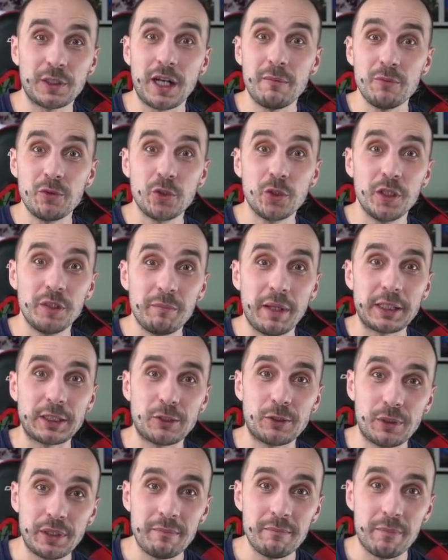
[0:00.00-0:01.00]
Come join my
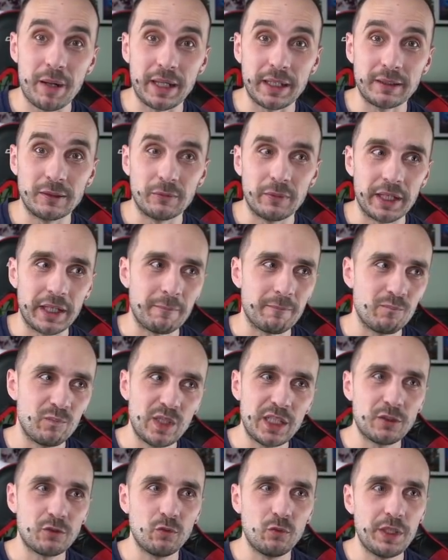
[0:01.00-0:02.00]
stream, by the way.
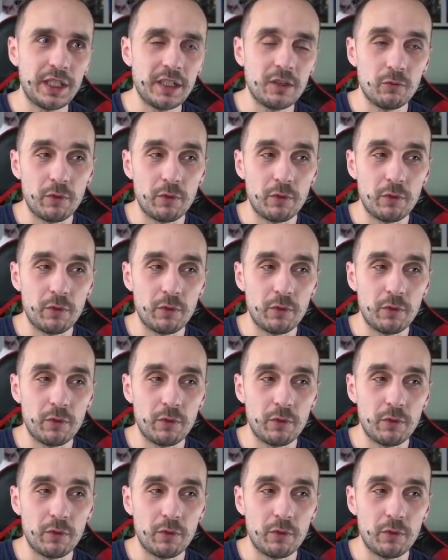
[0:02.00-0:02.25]
This week,